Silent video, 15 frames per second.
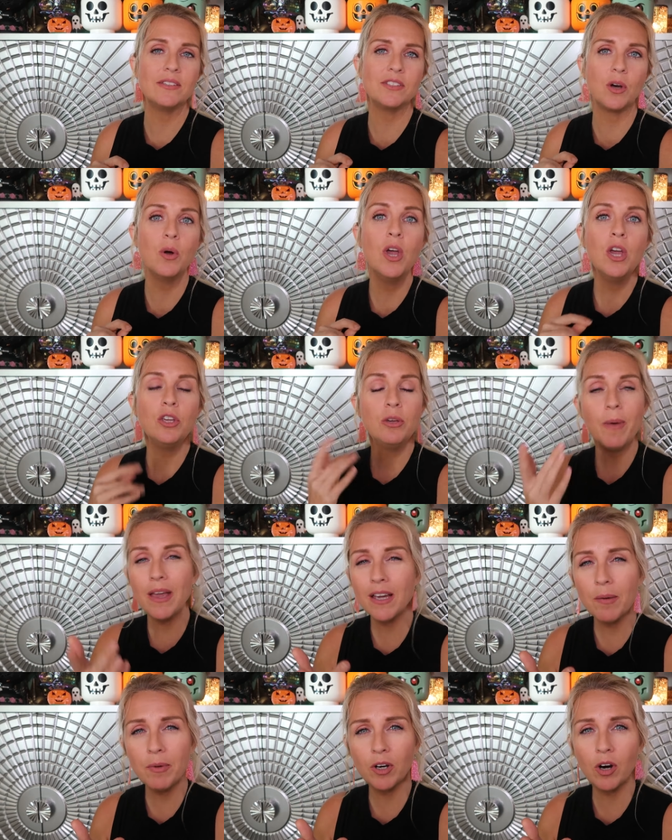so you may
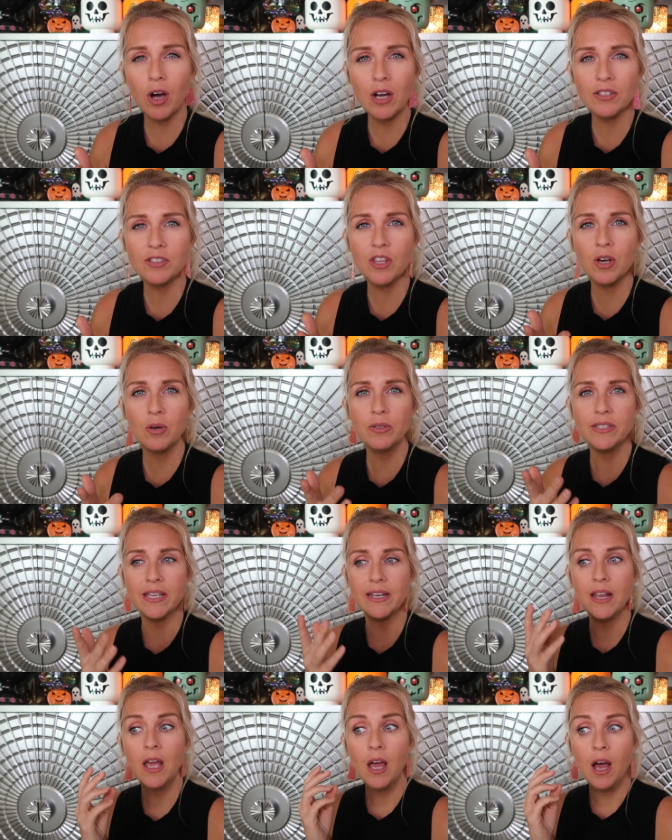come across those
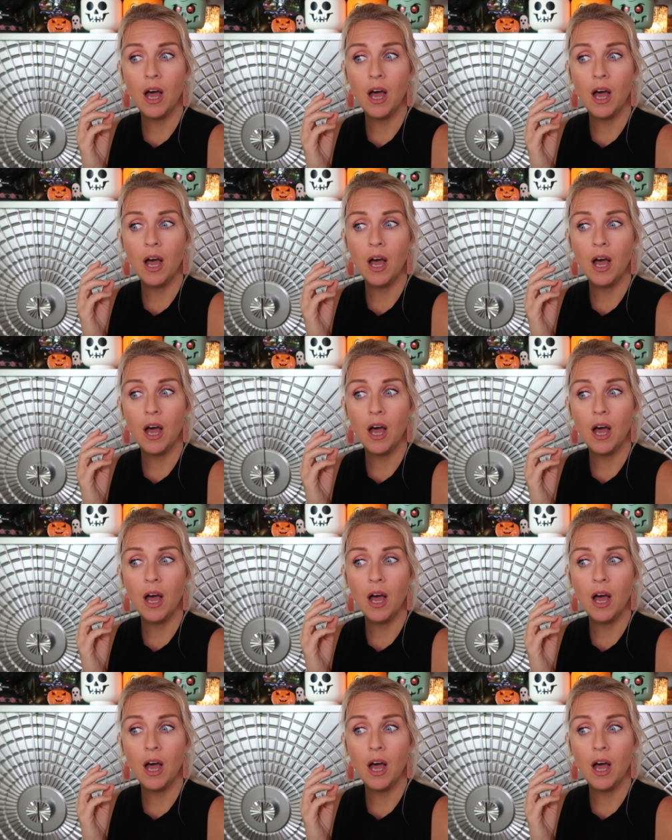and